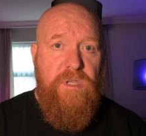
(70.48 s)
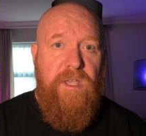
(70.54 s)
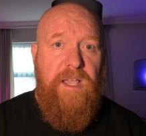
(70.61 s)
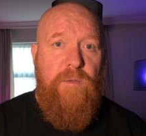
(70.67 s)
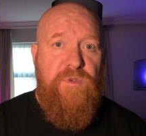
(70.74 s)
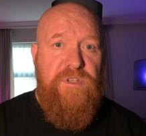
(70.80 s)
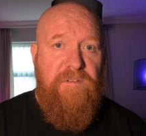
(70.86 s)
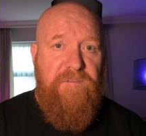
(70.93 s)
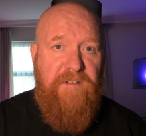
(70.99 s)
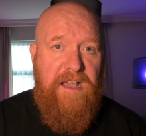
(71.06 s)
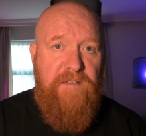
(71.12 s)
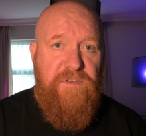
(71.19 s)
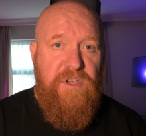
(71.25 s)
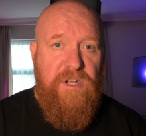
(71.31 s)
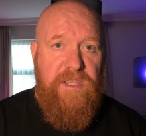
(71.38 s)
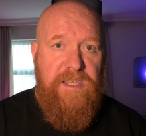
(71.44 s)
it was a
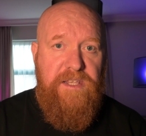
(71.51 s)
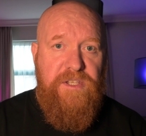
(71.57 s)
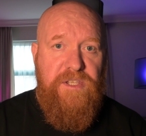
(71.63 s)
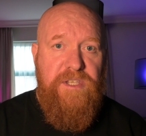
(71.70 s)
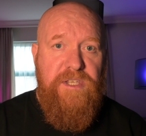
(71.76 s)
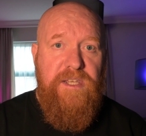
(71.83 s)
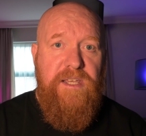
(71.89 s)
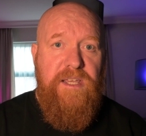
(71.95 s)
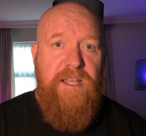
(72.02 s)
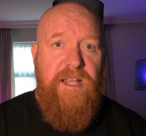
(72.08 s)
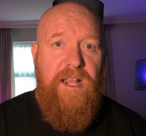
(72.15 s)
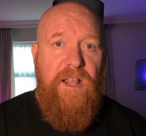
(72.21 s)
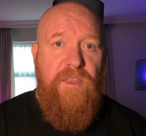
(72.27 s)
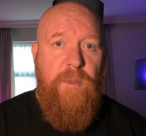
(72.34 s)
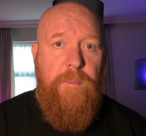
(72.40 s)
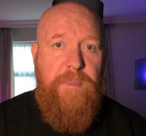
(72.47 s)
5-year lease,
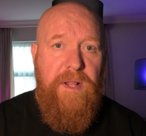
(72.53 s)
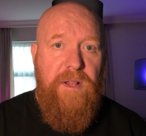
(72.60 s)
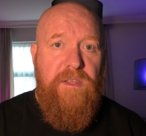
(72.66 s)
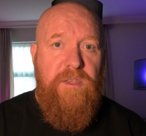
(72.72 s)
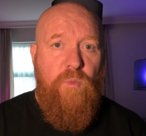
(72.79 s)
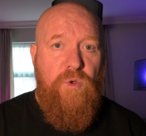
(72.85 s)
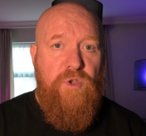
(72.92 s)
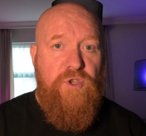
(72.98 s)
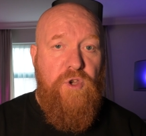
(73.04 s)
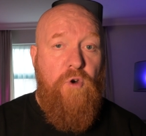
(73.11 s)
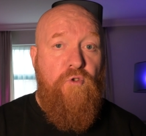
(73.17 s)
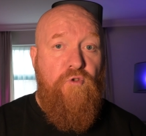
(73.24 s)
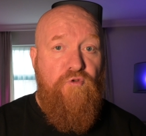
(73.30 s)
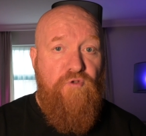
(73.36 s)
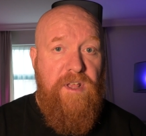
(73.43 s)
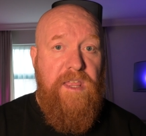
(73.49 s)
the building was
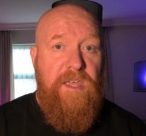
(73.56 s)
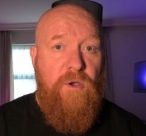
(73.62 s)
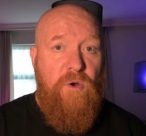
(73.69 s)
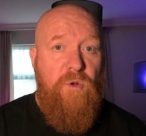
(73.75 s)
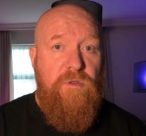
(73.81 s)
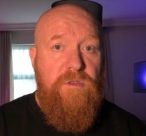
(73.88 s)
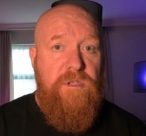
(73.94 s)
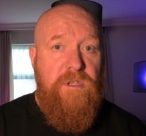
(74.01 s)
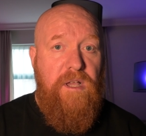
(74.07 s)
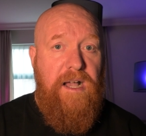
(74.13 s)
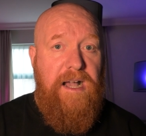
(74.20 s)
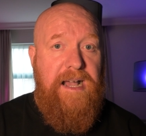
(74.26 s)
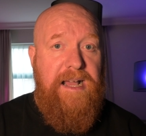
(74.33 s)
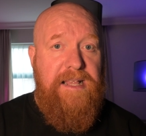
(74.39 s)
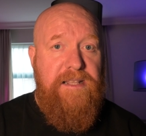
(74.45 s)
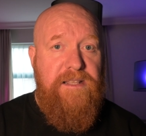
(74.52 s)
really old
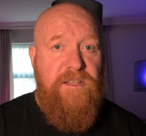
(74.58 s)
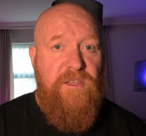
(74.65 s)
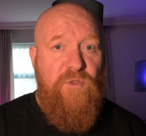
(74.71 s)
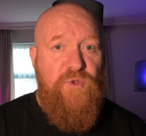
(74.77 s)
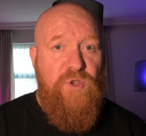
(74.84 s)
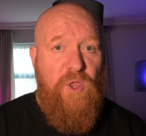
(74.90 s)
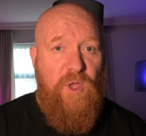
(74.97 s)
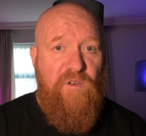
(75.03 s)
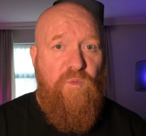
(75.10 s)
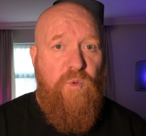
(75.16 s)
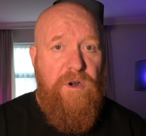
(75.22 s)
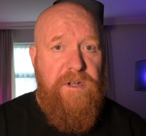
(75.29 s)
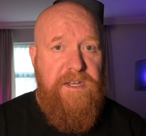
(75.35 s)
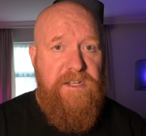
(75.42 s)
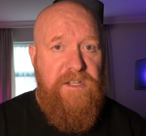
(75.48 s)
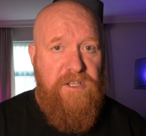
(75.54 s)
and there was a lot of
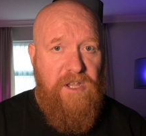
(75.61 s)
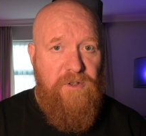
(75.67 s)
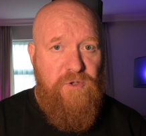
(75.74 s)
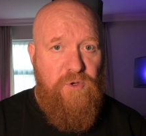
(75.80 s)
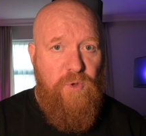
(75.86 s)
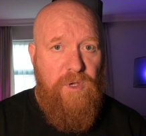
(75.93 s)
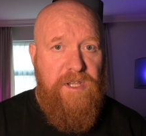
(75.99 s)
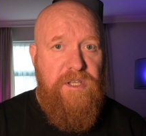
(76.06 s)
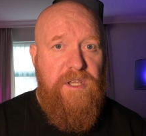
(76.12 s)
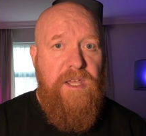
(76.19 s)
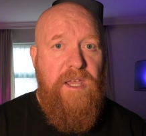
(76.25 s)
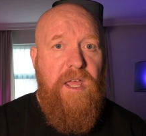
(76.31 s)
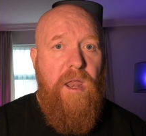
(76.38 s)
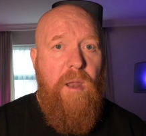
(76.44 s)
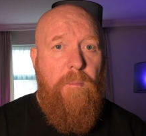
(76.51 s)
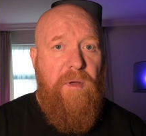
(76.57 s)
work being done to it,
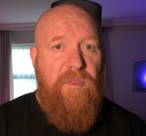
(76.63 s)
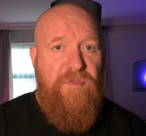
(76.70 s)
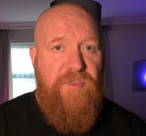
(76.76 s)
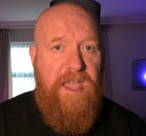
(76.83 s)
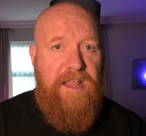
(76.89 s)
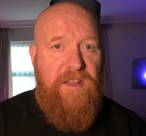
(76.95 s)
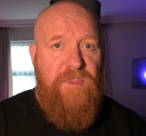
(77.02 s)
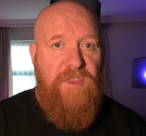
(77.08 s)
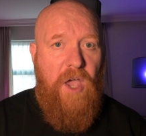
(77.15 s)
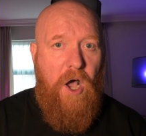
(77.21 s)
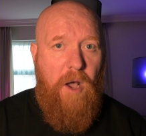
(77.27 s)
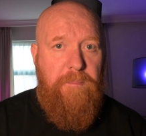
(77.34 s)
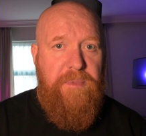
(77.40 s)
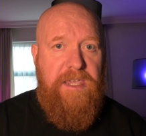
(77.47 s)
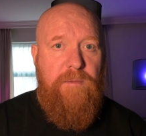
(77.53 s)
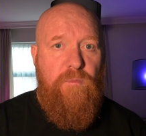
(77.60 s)
but then the
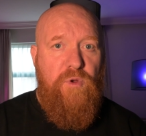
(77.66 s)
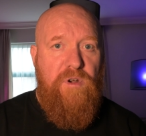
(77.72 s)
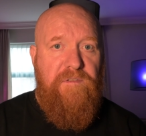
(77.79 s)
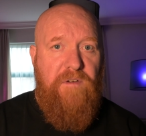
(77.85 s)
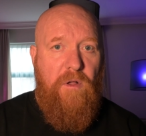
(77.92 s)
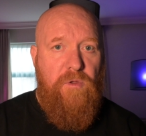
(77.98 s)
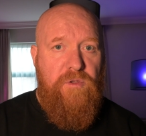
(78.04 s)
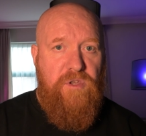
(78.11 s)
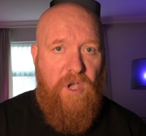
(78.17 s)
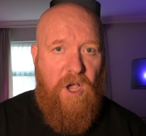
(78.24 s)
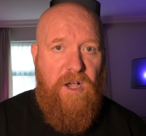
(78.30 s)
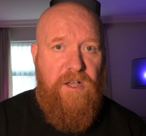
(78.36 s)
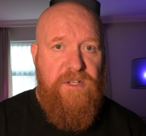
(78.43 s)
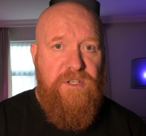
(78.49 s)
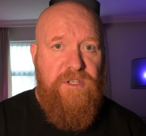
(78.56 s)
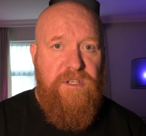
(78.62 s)
upkeep would have fallen to
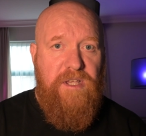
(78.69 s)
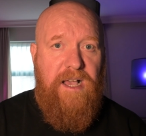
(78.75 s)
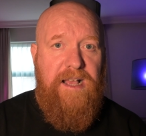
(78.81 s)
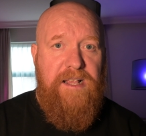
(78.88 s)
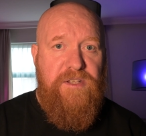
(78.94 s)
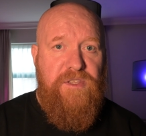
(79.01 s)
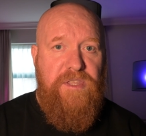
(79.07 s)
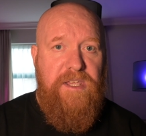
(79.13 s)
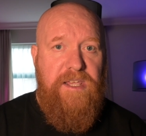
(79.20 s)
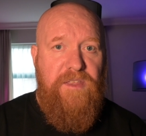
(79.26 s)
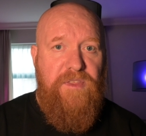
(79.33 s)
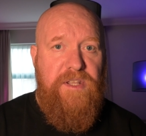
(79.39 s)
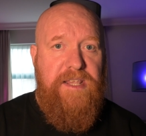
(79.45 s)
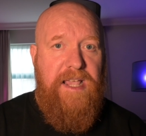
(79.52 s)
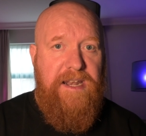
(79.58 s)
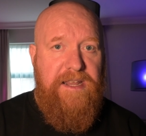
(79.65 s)
us as the
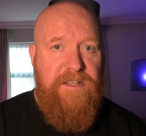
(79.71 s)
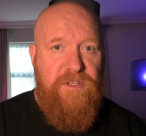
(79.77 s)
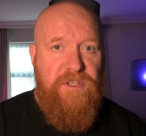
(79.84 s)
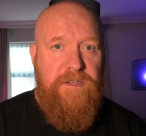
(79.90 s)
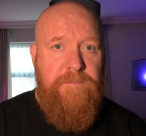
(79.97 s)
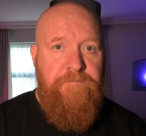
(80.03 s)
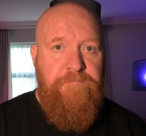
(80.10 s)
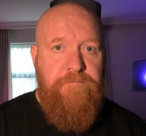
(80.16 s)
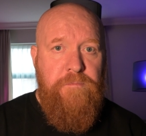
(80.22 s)
tenants,